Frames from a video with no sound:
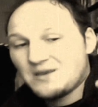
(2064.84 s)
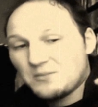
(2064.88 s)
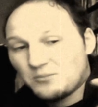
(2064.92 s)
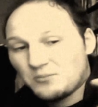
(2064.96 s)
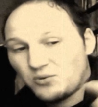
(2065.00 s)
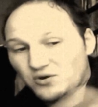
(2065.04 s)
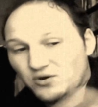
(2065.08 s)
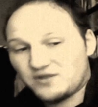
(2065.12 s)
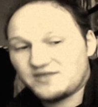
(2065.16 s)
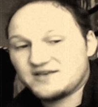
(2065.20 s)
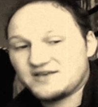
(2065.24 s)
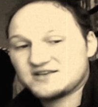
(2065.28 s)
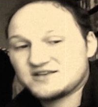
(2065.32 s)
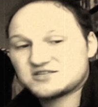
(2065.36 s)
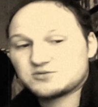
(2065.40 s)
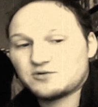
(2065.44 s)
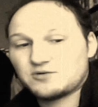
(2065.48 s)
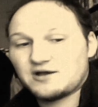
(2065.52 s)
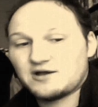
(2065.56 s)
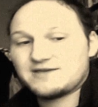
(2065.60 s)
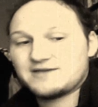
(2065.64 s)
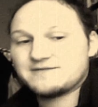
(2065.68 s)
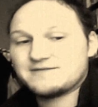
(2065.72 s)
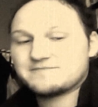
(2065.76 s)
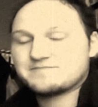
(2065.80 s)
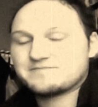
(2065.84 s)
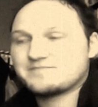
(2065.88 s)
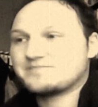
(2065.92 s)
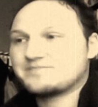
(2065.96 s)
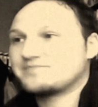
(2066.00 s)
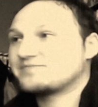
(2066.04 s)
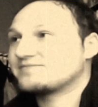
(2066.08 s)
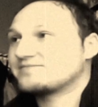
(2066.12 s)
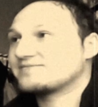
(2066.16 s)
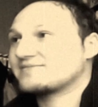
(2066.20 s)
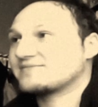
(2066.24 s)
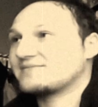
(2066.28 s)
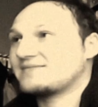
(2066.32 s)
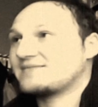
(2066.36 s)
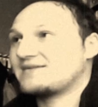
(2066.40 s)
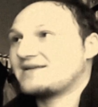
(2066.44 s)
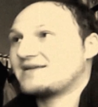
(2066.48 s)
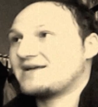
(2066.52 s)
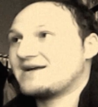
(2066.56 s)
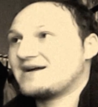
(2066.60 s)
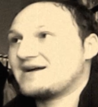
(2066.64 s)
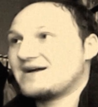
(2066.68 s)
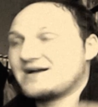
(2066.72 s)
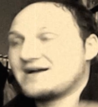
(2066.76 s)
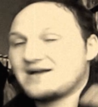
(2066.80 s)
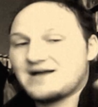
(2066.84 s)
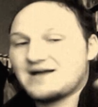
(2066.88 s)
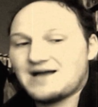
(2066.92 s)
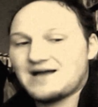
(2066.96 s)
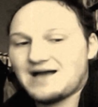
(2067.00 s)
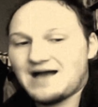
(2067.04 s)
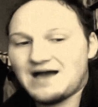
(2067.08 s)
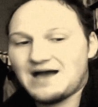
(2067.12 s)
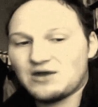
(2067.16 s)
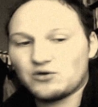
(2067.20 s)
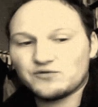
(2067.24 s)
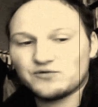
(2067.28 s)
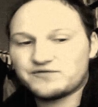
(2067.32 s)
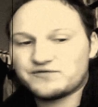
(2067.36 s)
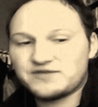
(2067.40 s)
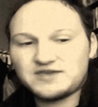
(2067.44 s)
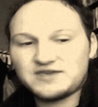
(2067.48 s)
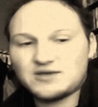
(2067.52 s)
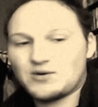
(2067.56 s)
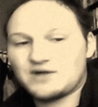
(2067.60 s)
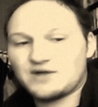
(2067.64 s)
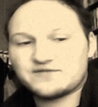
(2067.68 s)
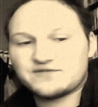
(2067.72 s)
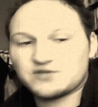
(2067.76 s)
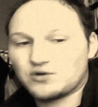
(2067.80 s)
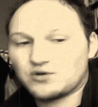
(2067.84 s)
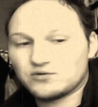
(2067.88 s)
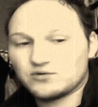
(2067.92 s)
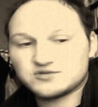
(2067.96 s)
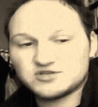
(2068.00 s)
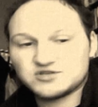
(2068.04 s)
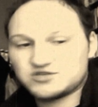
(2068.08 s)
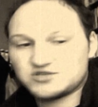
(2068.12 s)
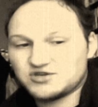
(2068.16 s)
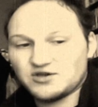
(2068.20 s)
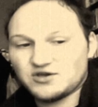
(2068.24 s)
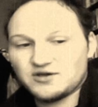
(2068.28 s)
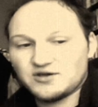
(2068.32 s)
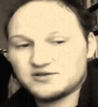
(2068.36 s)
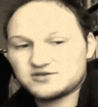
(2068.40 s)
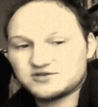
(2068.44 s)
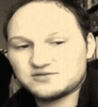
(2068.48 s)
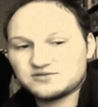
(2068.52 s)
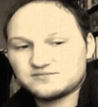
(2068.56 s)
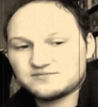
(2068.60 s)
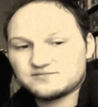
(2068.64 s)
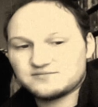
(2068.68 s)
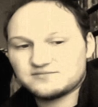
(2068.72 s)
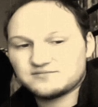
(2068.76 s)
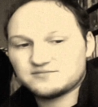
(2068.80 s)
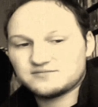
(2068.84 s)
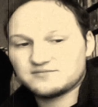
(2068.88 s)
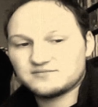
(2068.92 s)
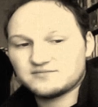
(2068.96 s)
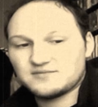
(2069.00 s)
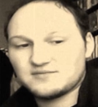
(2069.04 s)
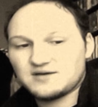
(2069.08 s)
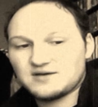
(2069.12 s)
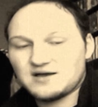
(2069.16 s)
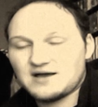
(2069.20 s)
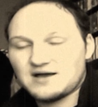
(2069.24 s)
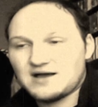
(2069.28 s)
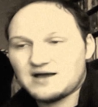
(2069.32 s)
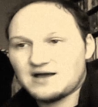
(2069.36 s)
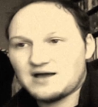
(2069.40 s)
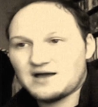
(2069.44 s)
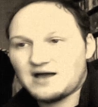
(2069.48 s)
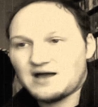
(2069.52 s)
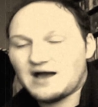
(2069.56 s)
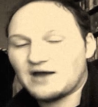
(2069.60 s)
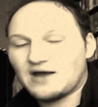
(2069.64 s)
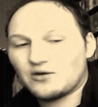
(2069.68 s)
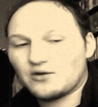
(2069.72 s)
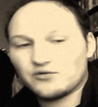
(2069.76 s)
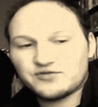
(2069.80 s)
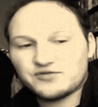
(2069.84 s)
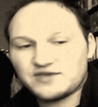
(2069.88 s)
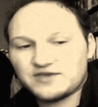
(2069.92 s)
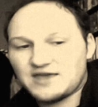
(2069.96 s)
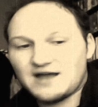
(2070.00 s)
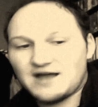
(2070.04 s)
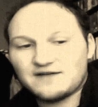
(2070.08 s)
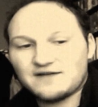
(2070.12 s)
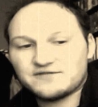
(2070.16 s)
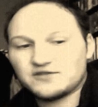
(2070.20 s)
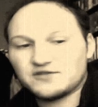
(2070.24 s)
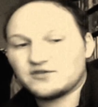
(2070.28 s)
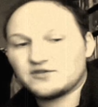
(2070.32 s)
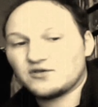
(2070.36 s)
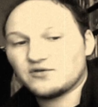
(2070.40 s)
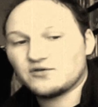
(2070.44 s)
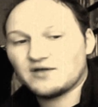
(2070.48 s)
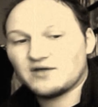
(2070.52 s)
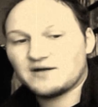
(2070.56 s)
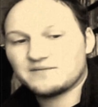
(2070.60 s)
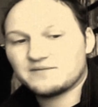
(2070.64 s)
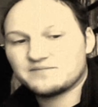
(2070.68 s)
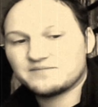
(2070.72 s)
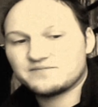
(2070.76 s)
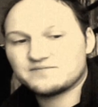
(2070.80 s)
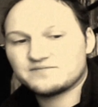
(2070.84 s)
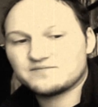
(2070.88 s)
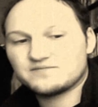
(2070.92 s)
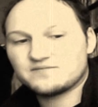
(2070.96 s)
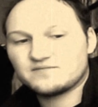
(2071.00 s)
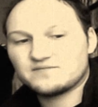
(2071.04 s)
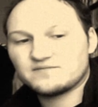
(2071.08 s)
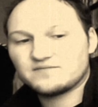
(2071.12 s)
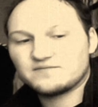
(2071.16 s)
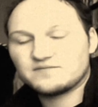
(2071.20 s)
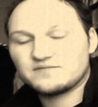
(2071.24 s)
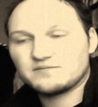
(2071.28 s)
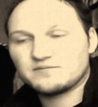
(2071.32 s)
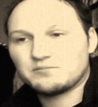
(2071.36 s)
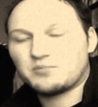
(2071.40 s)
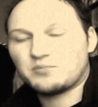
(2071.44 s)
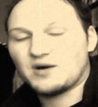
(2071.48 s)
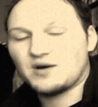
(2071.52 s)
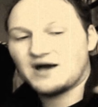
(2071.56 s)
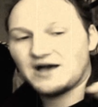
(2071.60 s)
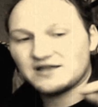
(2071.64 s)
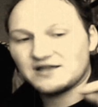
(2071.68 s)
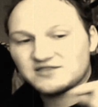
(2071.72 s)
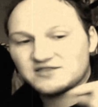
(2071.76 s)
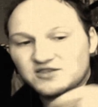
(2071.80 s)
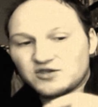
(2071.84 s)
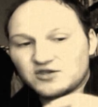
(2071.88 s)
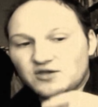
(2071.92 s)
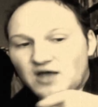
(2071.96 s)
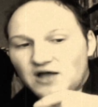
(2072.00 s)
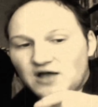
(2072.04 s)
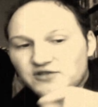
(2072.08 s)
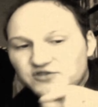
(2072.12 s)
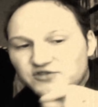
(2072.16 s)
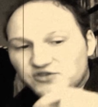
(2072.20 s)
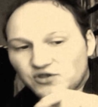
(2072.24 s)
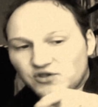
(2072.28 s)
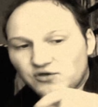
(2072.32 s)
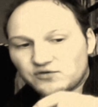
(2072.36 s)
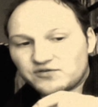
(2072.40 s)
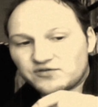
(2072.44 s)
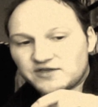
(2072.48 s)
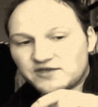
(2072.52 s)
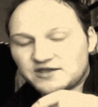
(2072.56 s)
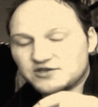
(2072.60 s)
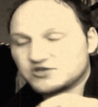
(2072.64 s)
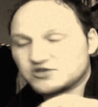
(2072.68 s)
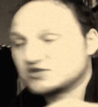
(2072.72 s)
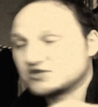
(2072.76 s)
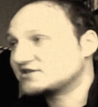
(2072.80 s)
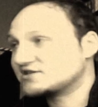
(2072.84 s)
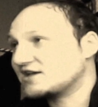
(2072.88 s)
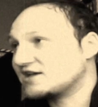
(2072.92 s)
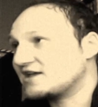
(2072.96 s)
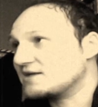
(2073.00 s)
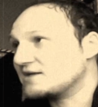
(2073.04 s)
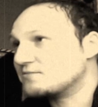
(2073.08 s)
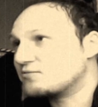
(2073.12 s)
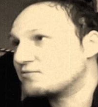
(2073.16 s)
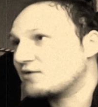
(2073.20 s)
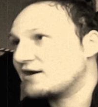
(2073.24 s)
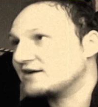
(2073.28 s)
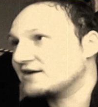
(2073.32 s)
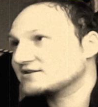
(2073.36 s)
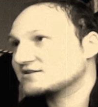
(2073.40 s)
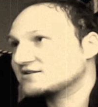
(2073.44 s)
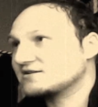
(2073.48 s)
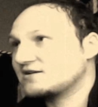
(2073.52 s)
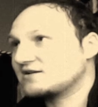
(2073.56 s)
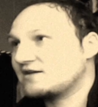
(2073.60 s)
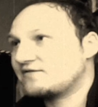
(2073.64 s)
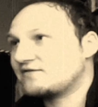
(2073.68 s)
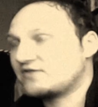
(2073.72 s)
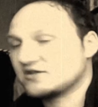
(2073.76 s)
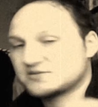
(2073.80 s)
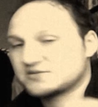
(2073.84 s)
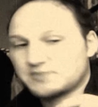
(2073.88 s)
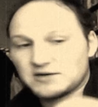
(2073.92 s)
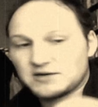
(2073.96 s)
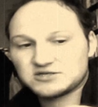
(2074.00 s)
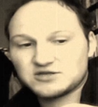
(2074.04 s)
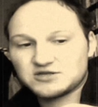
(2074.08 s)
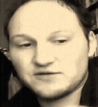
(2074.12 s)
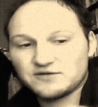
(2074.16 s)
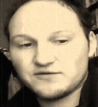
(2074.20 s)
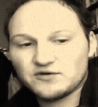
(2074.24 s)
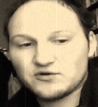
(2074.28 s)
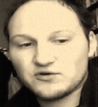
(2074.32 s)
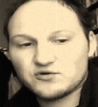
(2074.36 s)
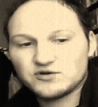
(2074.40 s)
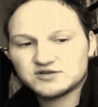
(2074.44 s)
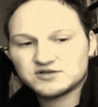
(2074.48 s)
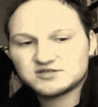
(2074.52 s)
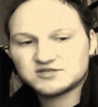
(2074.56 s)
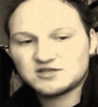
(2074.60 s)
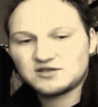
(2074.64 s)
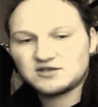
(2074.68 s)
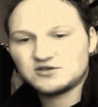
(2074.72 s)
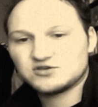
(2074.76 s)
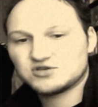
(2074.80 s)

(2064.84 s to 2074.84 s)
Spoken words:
Put it this way. I don't think you have to go to church. I don't think you have to do that. But I do think you should say your prayers, especially if you're a Christian.